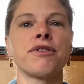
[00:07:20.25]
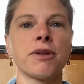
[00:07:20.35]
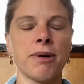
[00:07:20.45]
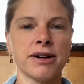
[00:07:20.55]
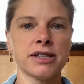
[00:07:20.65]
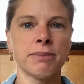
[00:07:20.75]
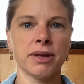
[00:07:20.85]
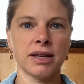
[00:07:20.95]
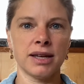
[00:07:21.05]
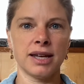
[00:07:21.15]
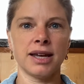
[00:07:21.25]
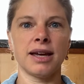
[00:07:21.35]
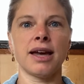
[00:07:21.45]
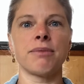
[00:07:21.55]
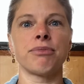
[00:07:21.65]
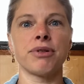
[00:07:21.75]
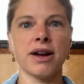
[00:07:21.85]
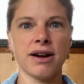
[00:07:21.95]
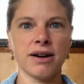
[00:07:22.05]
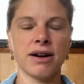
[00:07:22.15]
for the possibility and
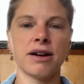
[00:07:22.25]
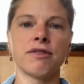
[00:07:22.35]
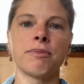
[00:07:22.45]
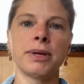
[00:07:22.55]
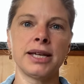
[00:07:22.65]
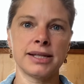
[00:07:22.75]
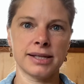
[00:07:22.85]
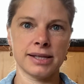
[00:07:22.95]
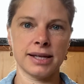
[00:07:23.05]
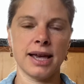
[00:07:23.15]
prayer of peace